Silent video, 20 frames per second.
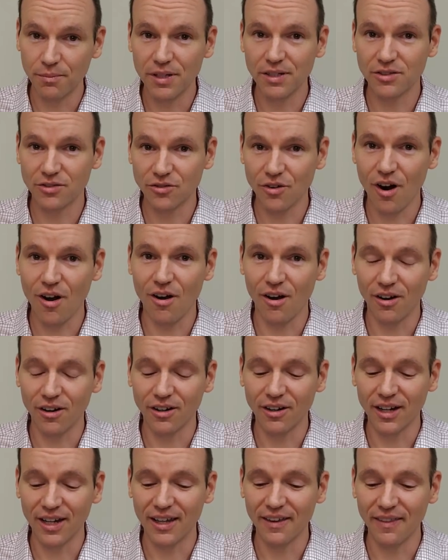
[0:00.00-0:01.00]
be
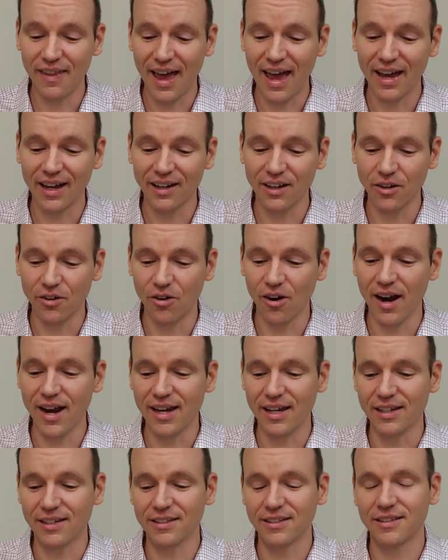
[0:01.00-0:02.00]
strong in that
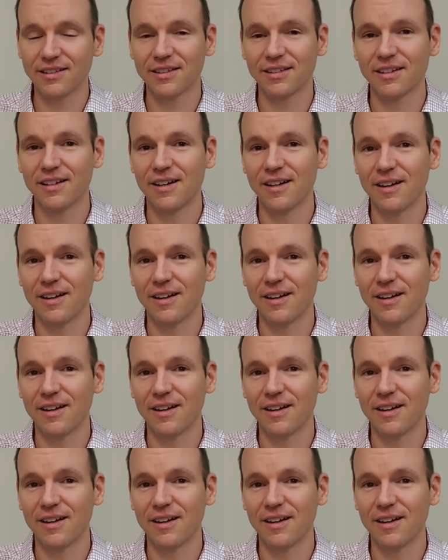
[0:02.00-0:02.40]
grace.